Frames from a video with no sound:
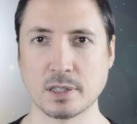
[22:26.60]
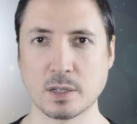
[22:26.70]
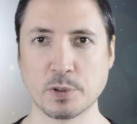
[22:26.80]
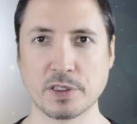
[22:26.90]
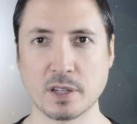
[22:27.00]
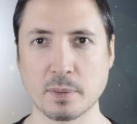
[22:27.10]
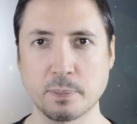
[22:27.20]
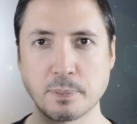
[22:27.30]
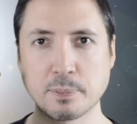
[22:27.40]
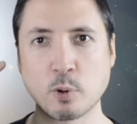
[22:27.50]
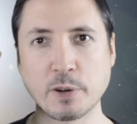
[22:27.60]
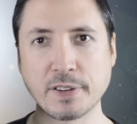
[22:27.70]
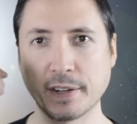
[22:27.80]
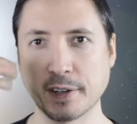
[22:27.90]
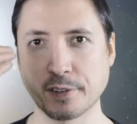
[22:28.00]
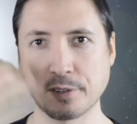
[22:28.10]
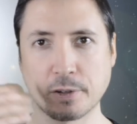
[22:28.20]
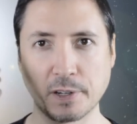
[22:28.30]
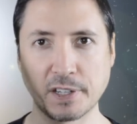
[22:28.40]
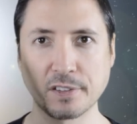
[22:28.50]
uh, with the pointy ears
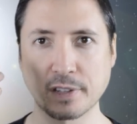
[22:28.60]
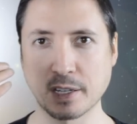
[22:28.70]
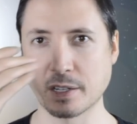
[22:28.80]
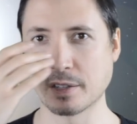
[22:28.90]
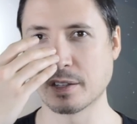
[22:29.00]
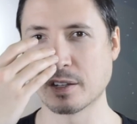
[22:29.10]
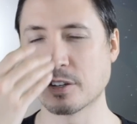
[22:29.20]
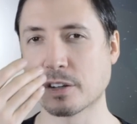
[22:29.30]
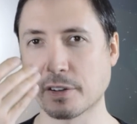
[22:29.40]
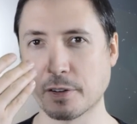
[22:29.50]
and green skin and the hook